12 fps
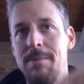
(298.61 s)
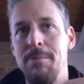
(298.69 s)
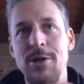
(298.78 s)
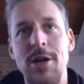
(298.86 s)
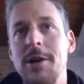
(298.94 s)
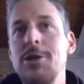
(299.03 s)

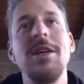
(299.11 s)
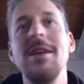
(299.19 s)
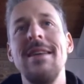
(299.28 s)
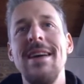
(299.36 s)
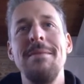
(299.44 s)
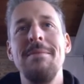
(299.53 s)

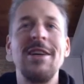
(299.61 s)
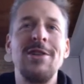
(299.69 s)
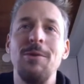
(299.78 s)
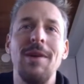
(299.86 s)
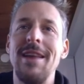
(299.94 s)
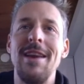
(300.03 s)
production because
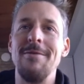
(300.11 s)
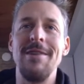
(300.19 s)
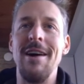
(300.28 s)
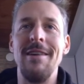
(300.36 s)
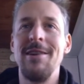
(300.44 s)
you really don't know.